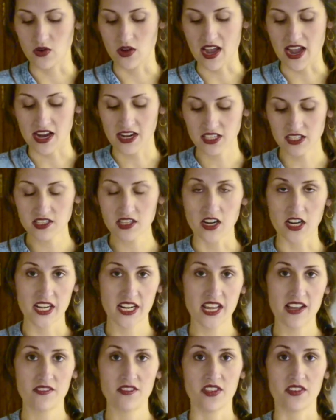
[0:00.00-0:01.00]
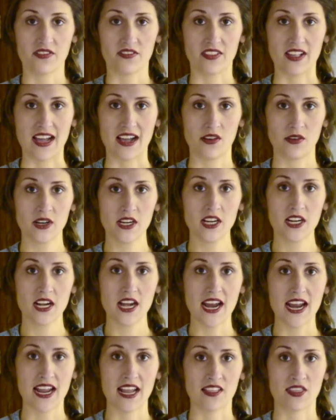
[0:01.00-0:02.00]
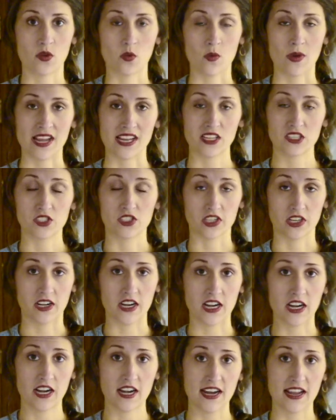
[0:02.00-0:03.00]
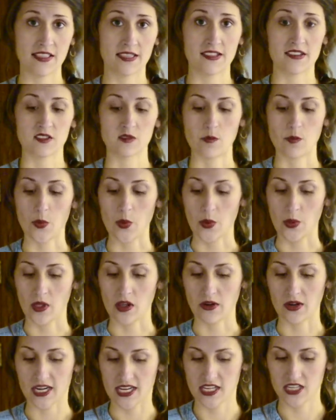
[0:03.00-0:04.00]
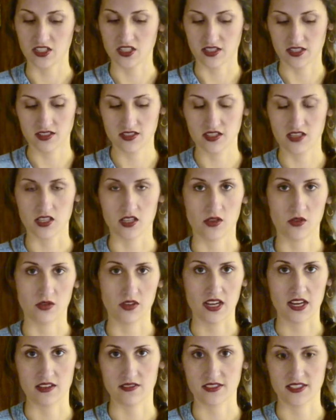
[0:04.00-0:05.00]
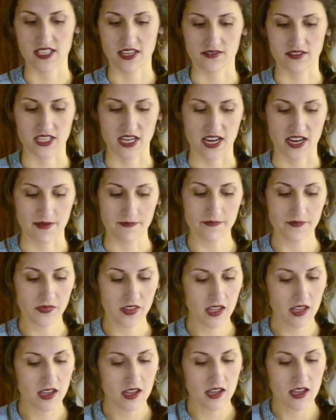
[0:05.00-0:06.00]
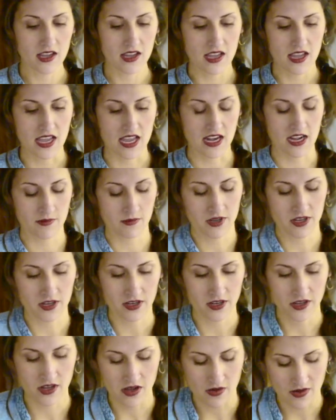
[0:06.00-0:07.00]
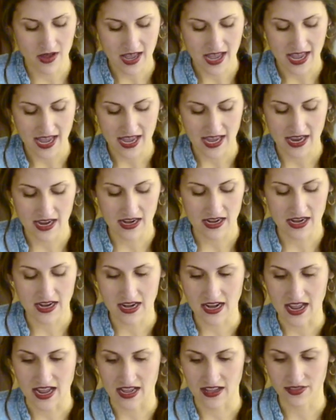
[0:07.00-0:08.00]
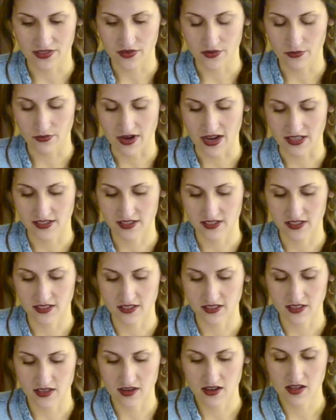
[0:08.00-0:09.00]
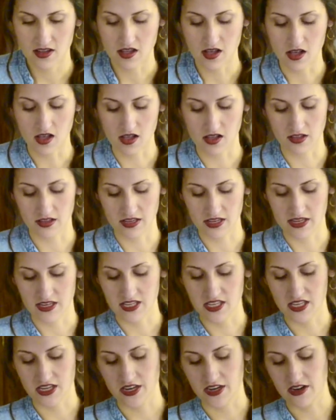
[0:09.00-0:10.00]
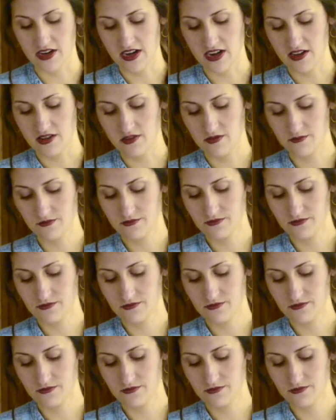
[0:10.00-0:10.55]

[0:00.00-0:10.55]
I actually already have the flour and the white sugar in this bowl already, just to kind of save time. And I'm going to go ahead and add the rest all in here now.